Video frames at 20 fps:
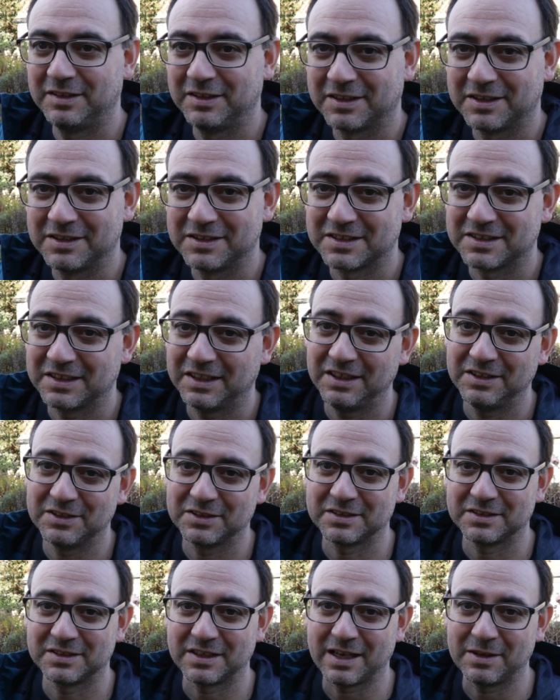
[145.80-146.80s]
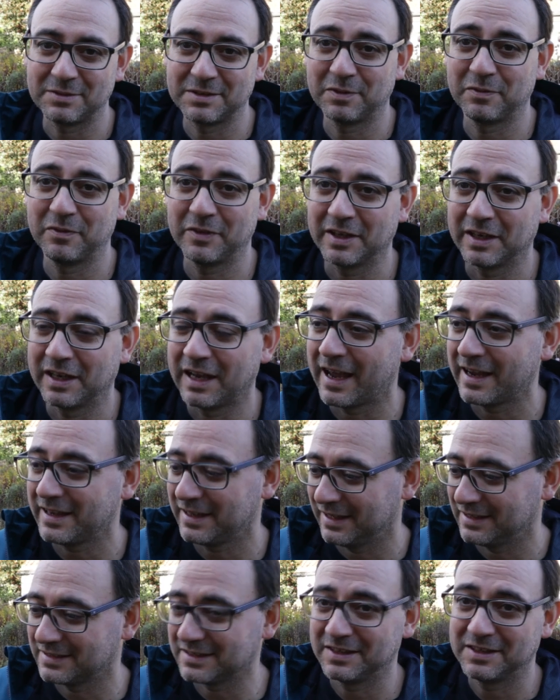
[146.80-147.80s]
you can see just how different the
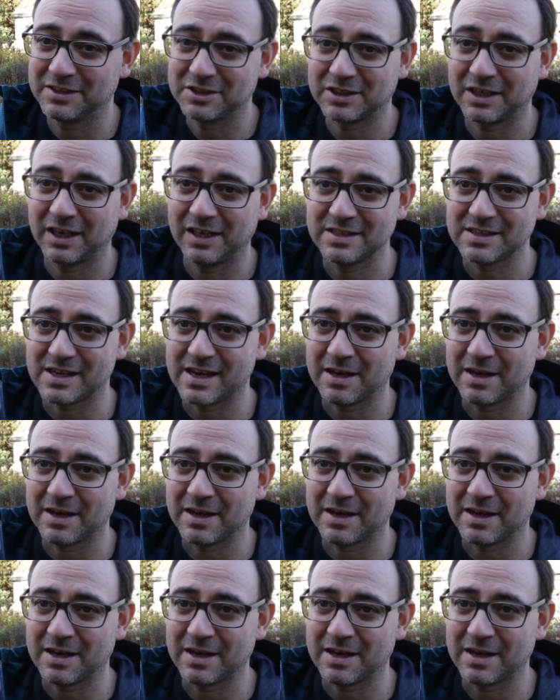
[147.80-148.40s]
light is in the shades